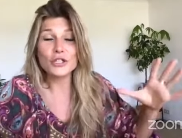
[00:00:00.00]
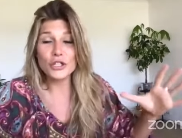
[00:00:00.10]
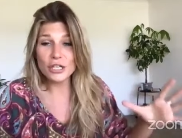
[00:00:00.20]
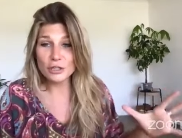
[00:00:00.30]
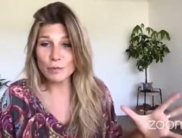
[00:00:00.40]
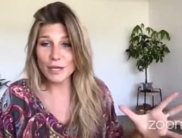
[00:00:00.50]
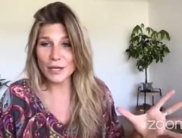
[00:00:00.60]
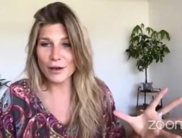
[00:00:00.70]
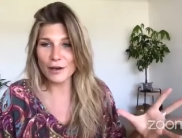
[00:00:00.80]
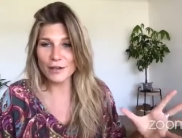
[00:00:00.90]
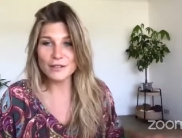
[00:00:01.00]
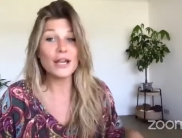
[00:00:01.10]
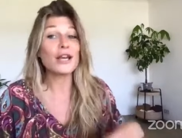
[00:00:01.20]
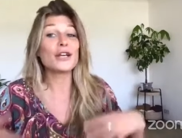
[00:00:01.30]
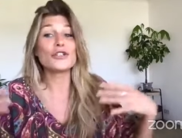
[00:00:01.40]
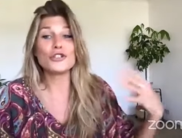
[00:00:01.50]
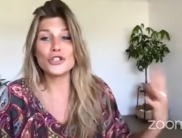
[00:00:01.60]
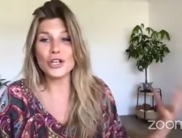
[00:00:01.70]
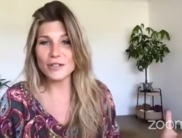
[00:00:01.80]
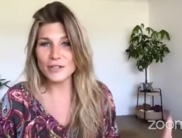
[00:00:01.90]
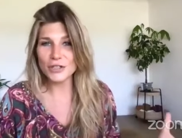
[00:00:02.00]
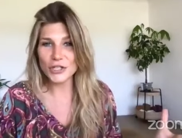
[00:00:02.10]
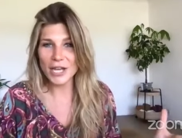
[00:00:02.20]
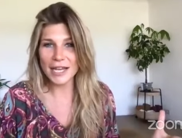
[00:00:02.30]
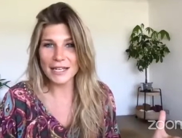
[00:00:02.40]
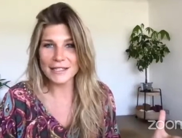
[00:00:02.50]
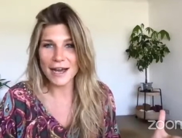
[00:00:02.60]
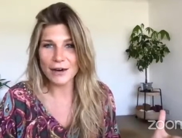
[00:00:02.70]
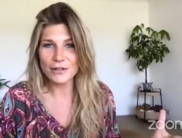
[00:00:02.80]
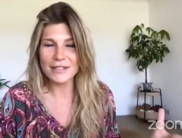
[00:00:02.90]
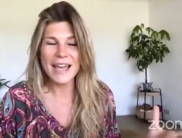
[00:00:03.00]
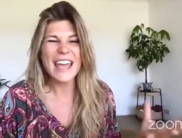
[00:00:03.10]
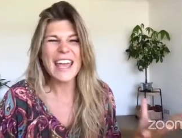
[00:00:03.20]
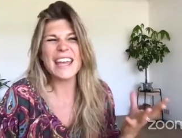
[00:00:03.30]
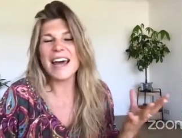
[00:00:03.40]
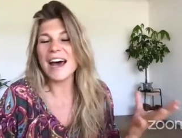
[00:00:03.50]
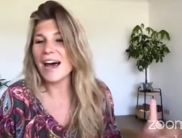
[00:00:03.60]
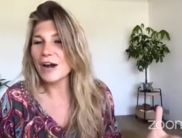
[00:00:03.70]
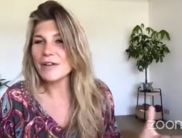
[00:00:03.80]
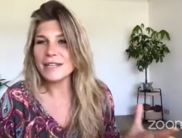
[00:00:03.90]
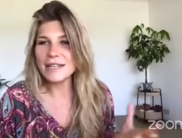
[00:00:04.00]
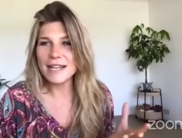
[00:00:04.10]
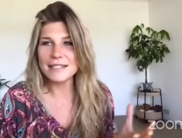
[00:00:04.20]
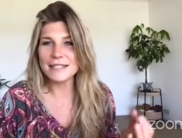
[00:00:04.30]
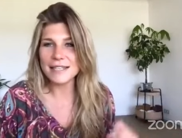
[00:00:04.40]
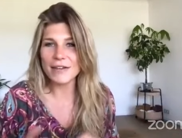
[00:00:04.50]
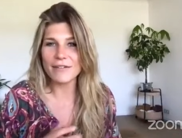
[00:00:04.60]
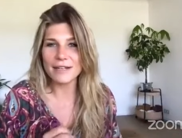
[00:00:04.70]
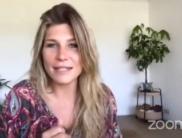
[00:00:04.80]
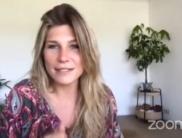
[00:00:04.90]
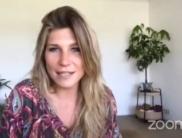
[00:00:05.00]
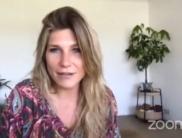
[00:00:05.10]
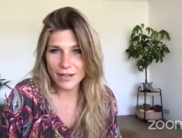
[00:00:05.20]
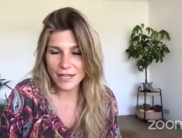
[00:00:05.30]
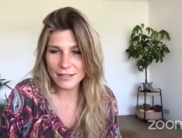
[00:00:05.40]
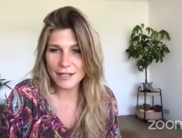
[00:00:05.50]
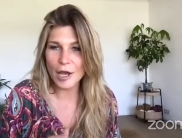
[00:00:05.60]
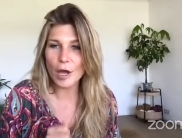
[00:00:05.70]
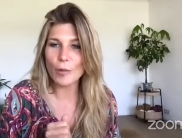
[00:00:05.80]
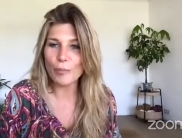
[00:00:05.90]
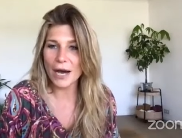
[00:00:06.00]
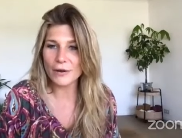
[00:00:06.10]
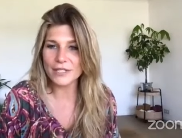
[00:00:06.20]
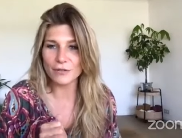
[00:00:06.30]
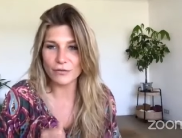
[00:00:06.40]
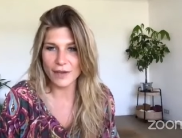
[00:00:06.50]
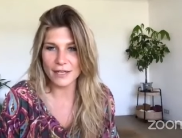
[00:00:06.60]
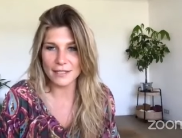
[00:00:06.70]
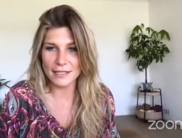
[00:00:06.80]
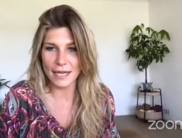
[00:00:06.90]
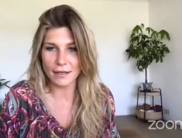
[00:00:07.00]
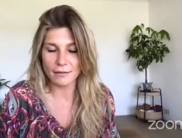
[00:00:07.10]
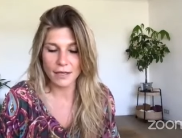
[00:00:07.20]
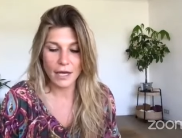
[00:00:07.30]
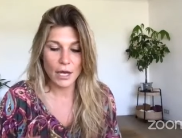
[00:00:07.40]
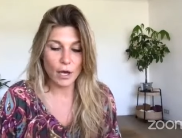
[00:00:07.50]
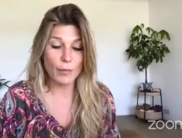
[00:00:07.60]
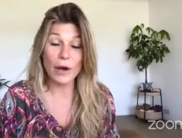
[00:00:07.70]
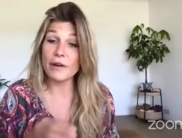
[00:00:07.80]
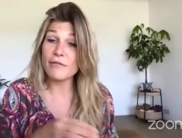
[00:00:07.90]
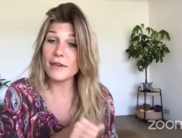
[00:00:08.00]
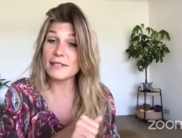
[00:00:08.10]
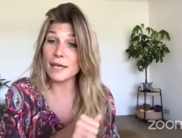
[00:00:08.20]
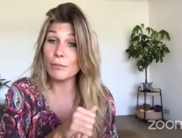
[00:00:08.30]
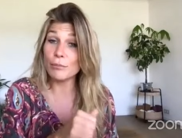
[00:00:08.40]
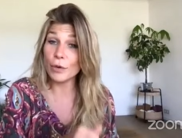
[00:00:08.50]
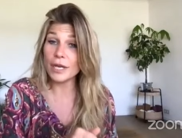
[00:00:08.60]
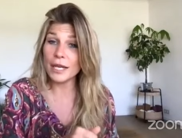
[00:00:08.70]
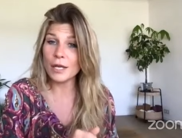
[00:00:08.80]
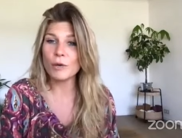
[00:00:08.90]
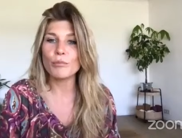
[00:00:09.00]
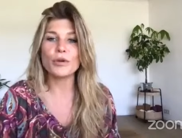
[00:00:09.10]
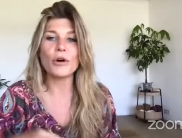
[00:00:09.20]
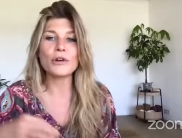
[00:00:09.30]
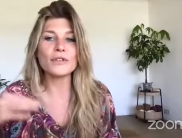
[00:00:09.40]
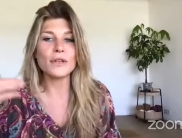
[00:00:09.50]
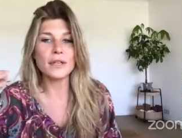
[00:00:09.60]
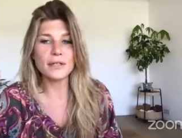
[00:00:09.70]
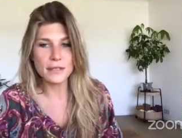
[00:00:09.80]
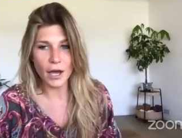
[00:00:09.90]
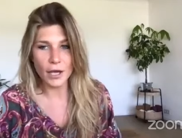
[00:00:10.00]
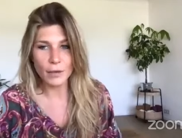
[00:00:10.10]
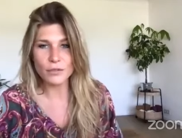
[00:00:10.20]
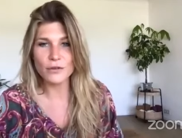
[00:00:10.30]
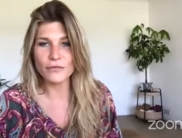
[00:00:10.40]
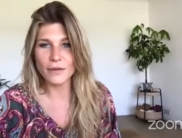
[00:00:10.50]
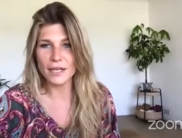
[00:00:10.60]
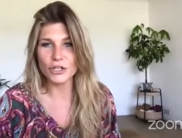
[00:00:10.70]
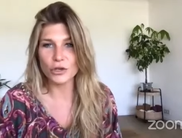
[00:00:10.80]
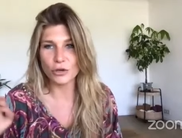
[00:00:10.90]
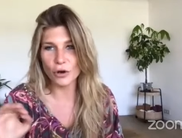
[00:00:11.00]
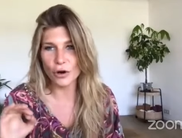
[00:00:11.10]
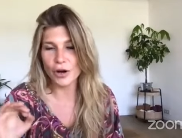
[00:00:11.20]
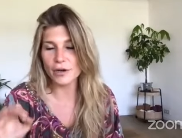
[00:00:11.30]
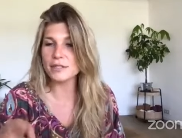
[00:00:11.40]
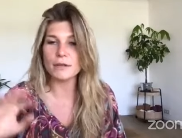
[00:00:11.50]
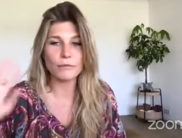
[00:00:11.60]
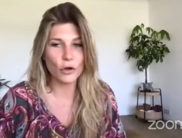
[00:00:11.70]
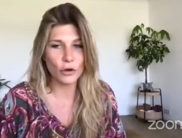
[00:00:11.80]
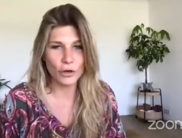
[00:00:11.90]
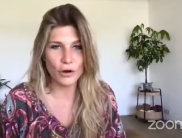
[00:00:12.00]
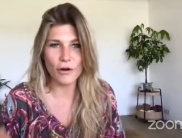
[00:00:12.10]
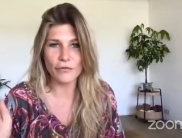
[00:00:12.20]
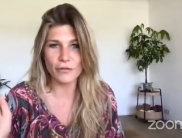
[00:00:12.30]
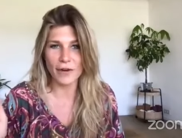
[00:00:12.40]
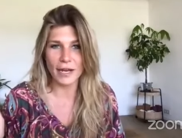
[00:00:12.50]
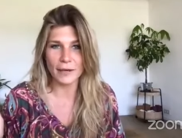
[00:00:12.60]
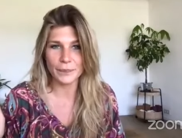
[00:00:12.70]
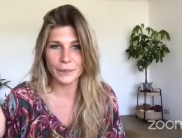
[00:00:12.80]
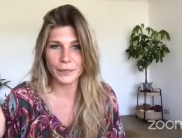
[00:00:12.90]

just to check it out, and aren't necessarily serious about investing money, but also the time to finish your course or your offering.